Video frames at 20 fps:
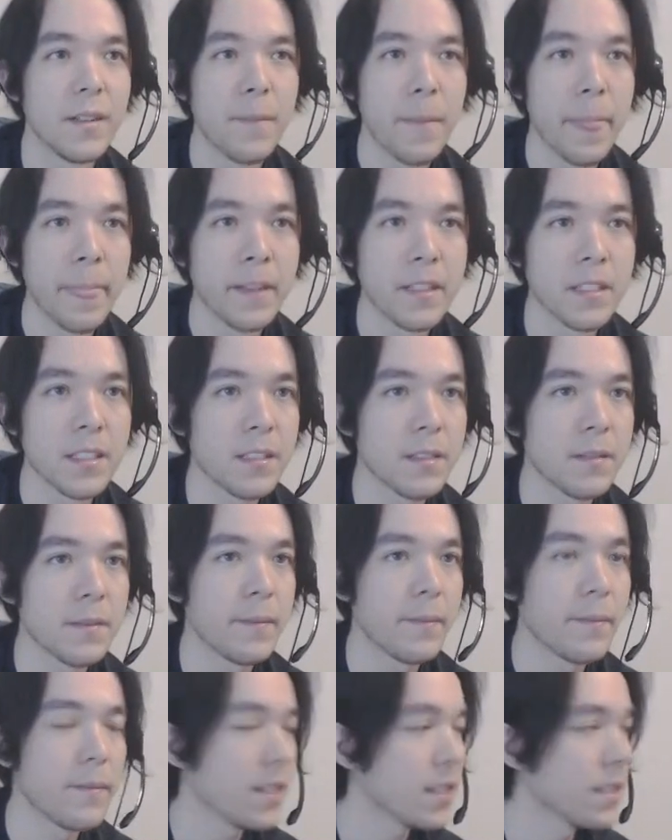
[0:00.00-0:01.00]
So
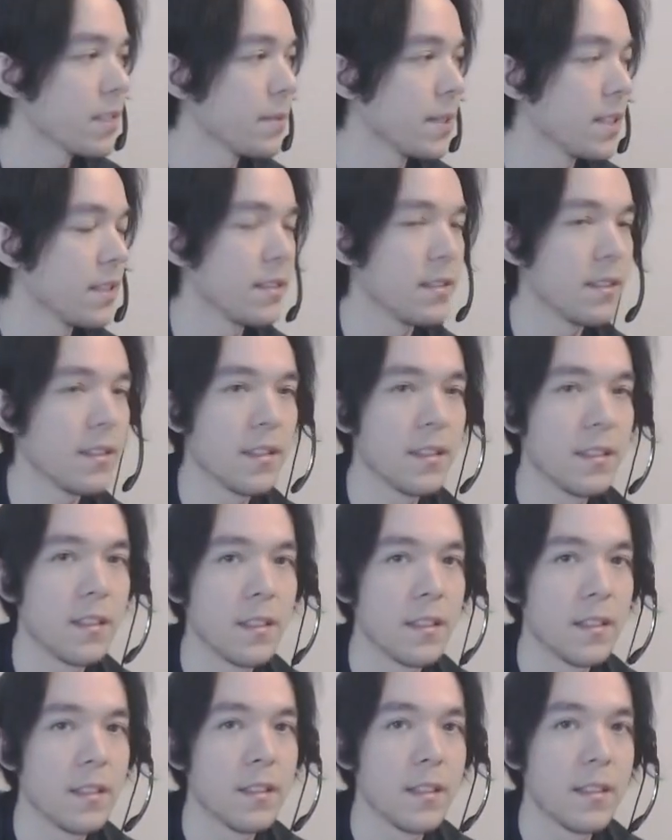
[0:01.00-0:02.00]
that's about it.
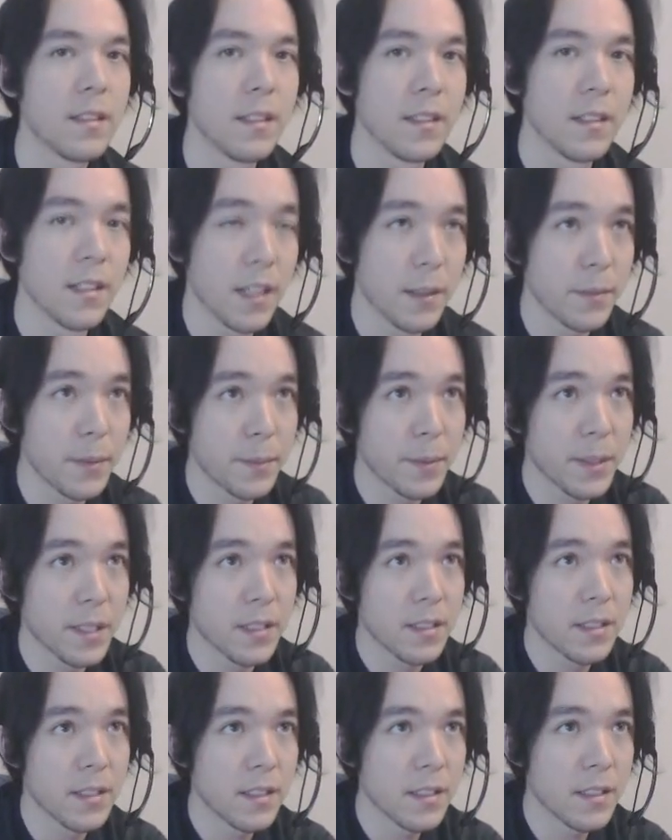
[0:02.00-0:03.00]
I'll be
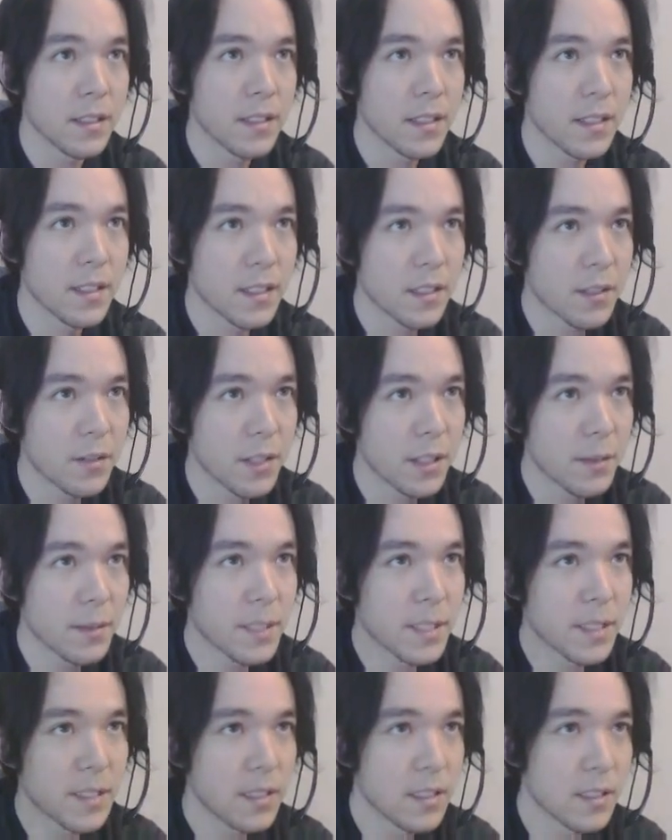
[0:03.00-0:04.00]
playing quite a bit
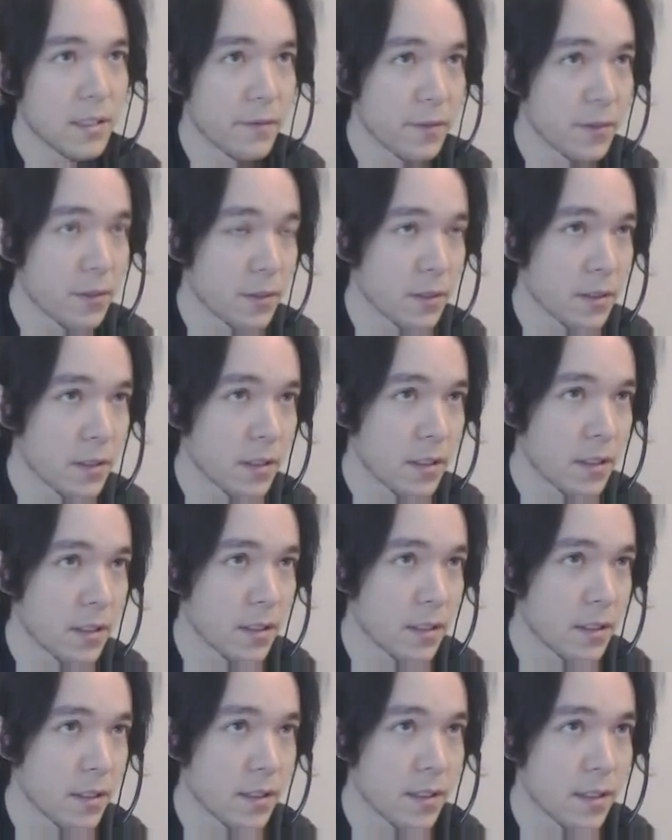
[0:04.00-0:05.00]
of Season 4.
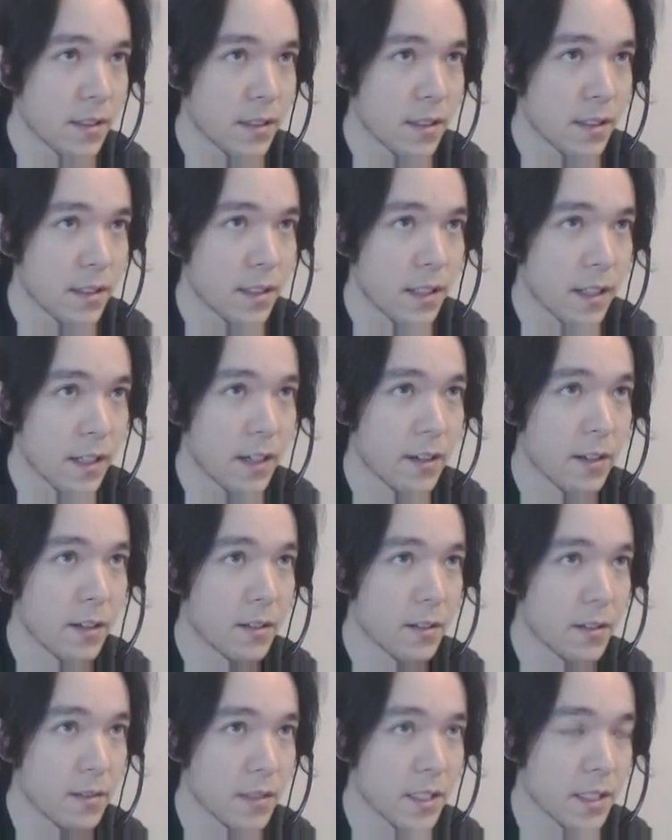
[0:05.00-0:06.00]
How
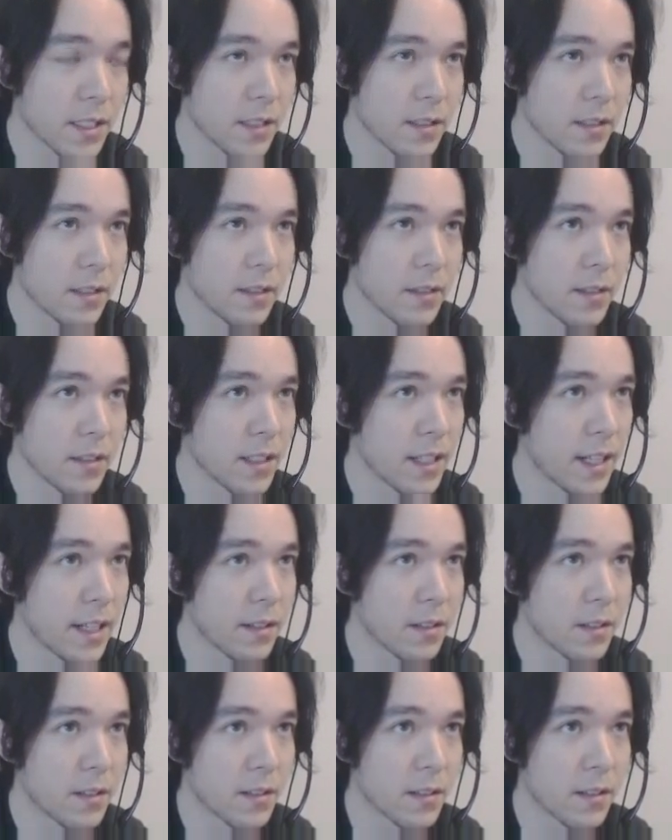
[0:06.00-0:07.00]
hard I'll go and how
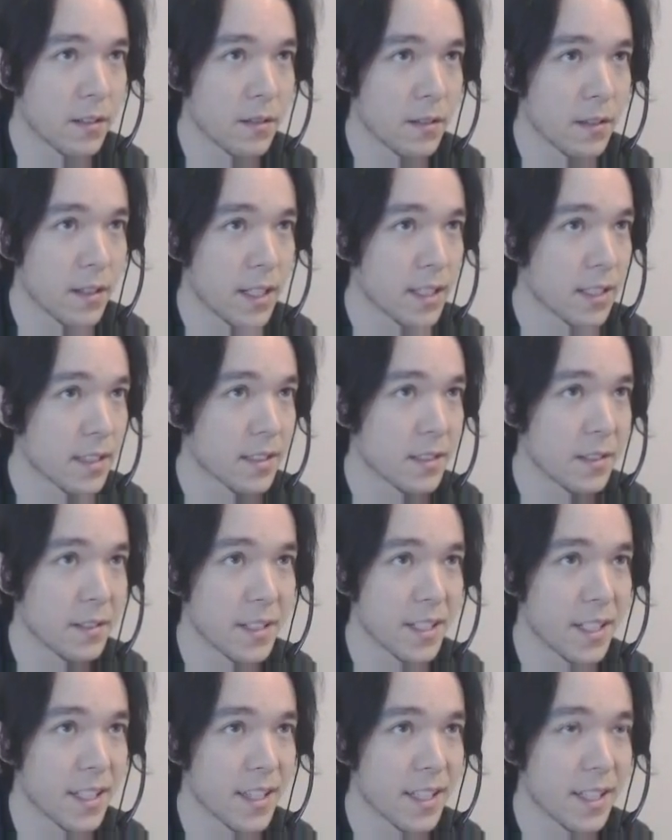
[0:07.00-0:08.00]
long I'll last
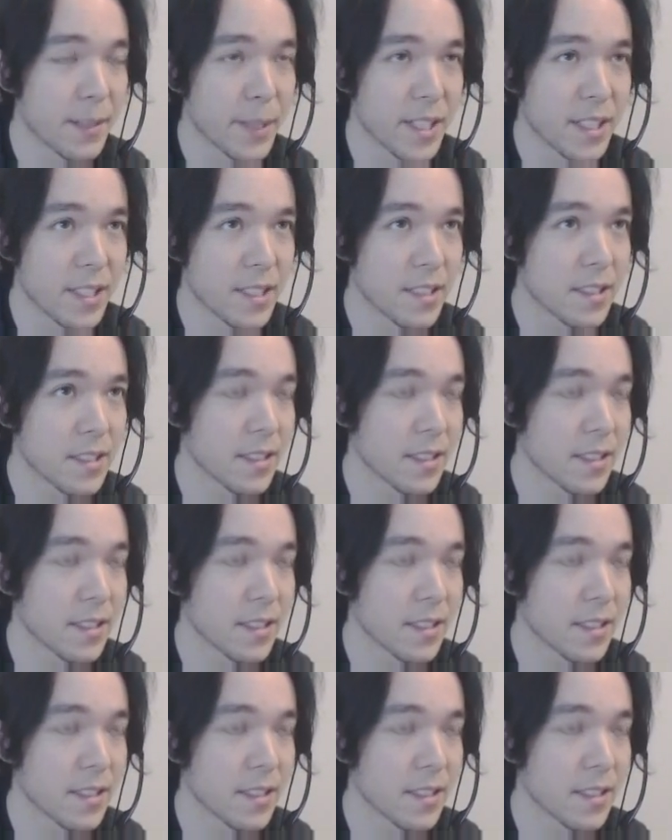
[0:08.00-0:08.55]
going at that pace,